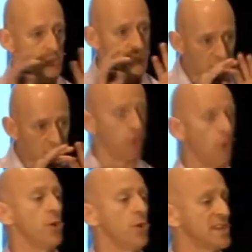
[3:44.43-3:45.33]
It's all done
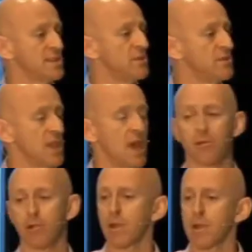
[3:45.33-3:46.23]
for you. Who'd actually be interested in
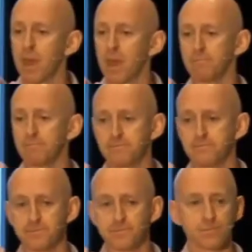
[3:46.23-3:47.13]
that program then?
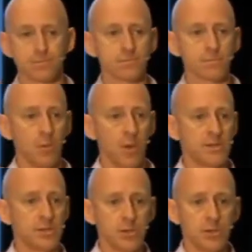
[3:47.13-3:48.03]

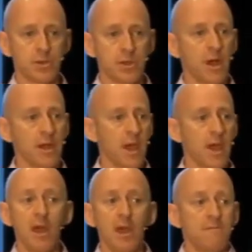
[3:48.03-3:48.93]
One, two, three, four.
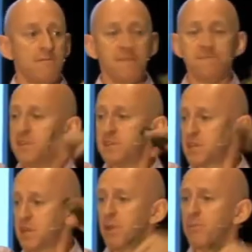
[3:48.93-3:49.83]
okay, 50,
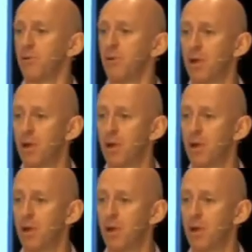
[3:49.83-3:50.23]
60 people.